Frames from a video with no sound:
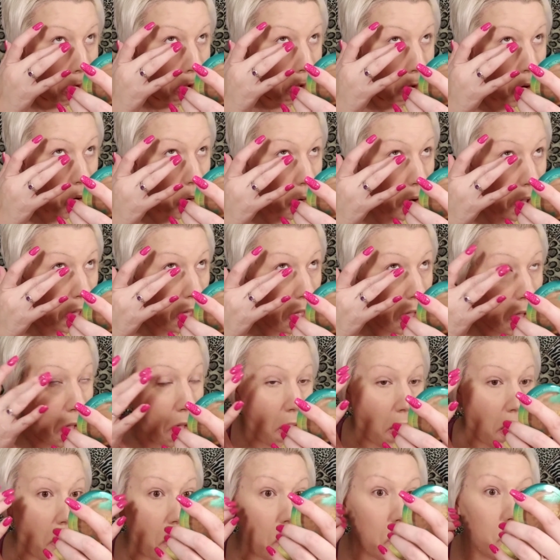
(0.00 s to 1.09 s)
Oh well,
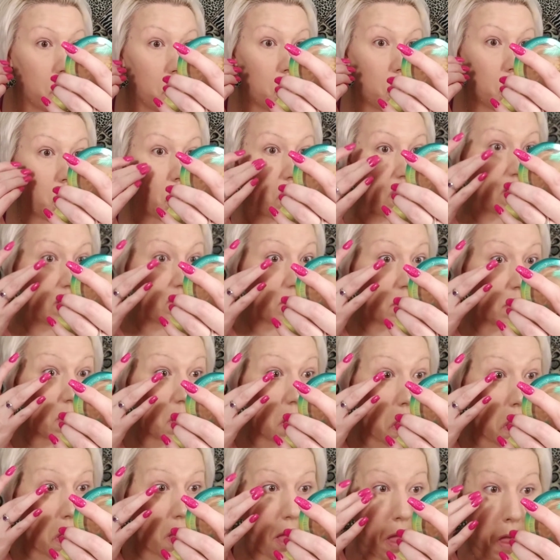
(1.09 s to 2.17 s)
whatever.
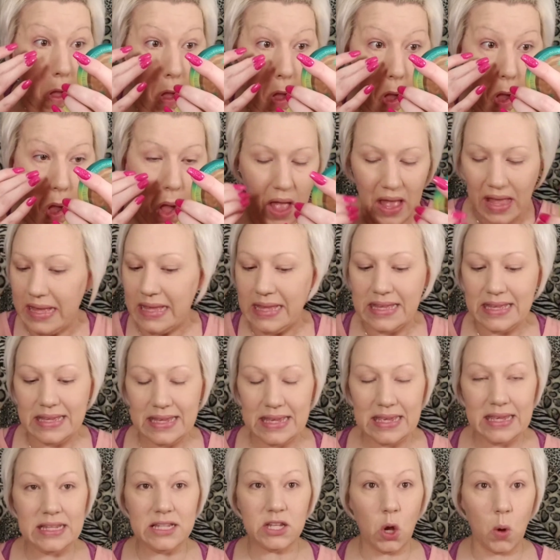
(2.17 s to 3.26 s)

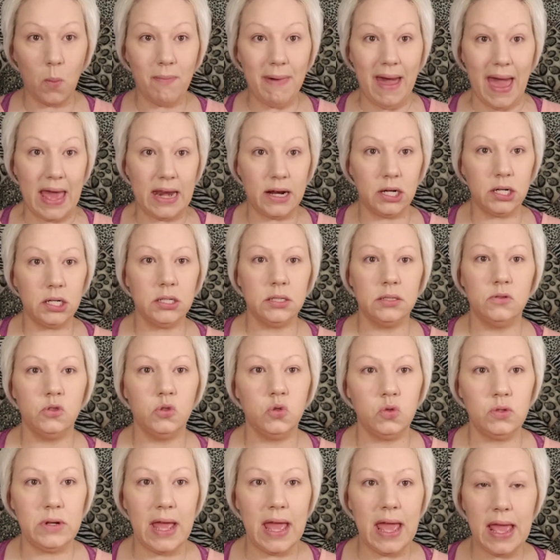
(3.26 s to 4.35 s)
It don't matter
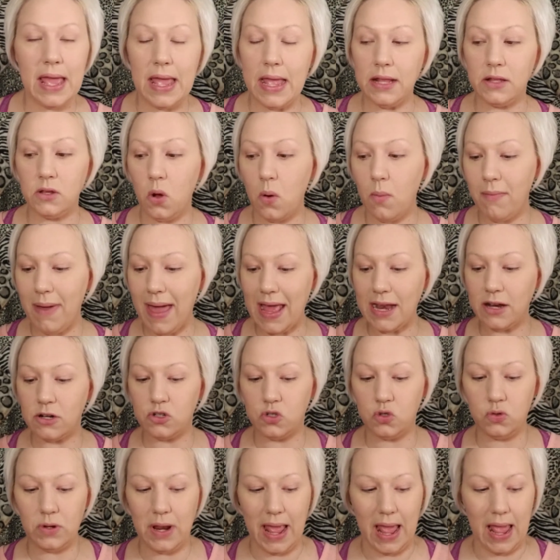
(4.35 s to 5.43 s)
today. It don't matter
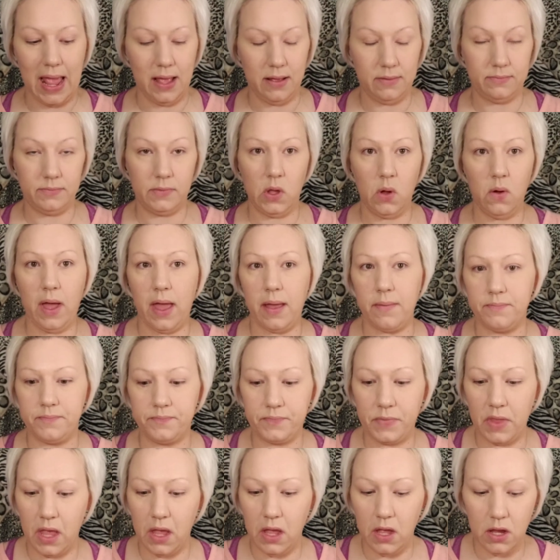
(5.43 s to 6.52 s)
today. Okay,
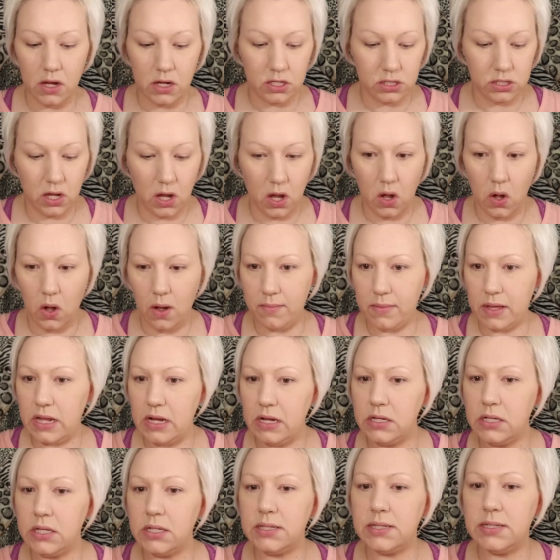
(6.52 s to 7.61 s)
so I'm
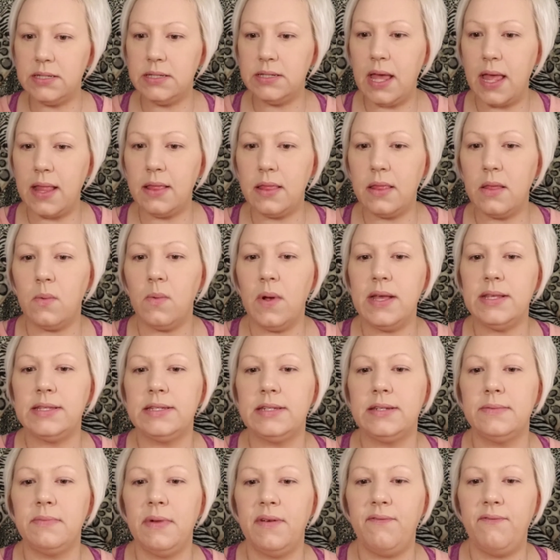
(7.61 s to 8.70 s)
gonna just set the
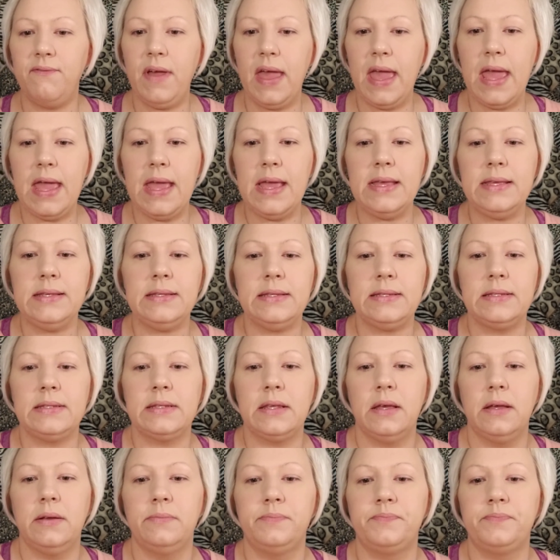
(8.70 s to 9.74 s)
rest of my face